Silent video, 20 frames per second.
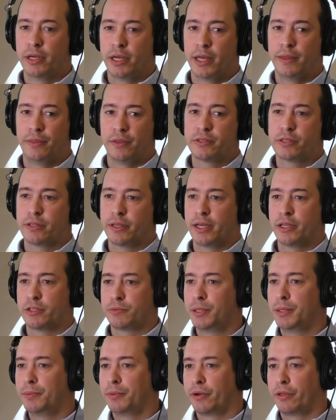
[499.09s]
And this allows
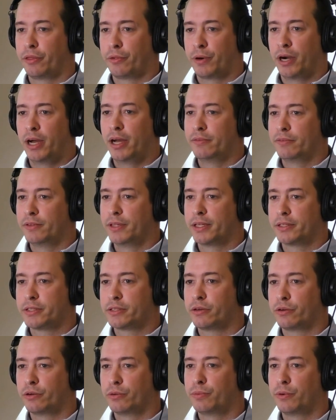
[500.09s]
people to thrive. And that's
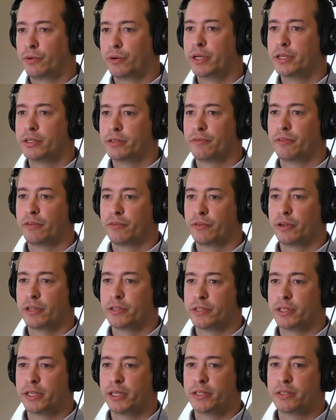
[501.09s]
the whole point of the free
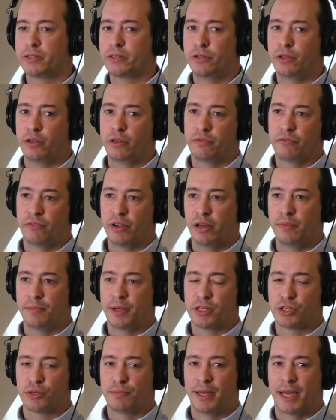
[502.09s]
city. So you could very
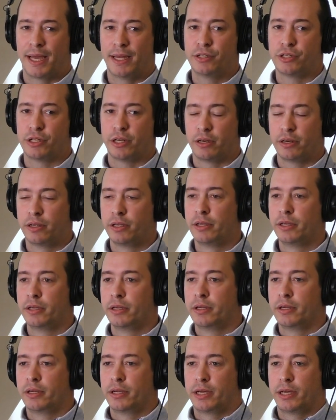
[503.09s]
much imagine
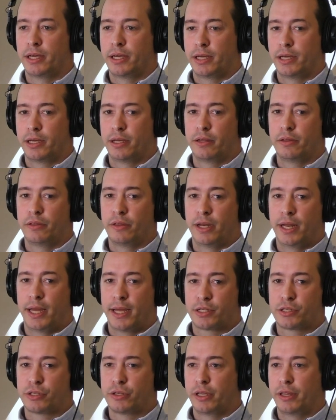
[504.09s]
that
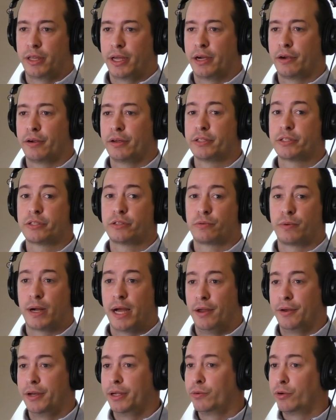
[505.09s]
actually the areas
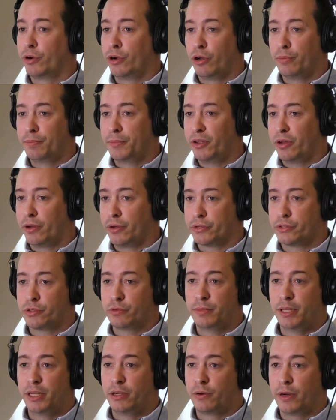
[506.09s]
surrounding would also
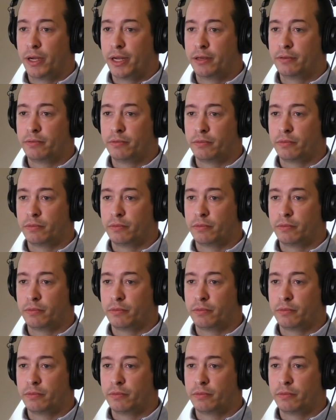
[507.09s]
be quite